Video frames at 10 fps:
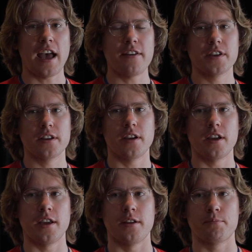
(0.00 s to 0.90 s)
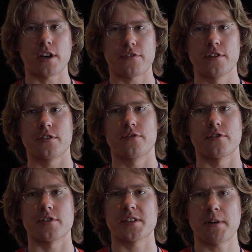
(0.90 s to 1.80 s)
having a preference
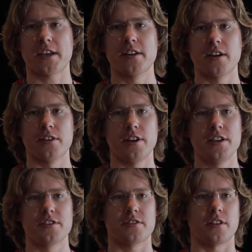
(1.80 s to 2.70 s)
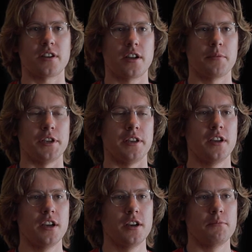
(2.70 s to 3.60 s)
for respecting other agents' autonomy
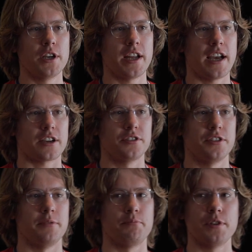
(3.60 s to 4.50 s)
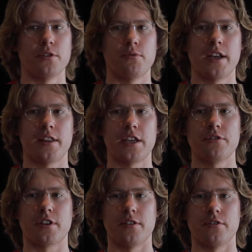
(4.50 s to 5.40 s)
might actually be a way that
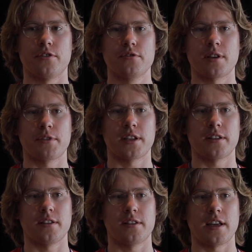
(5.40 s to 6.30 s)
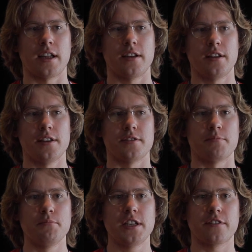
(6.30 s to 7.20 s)
you can do something that
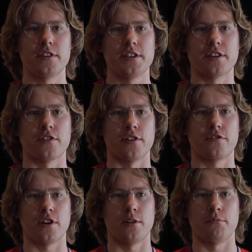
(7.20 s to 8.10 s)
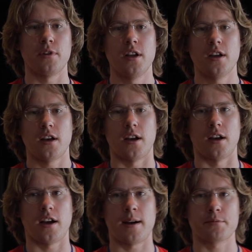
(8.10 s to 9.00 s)
is meaningfully different from
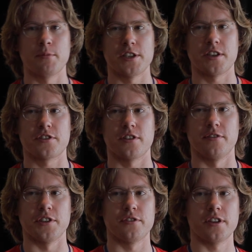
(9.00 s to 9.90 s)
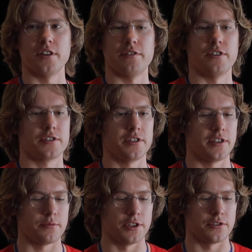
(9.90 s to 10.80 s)
optimization of a utility function
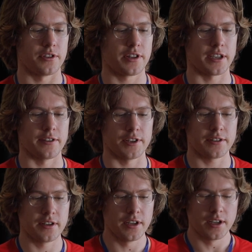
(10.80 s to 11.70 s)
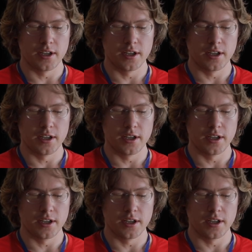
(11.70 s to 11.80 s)
as we usually think of it.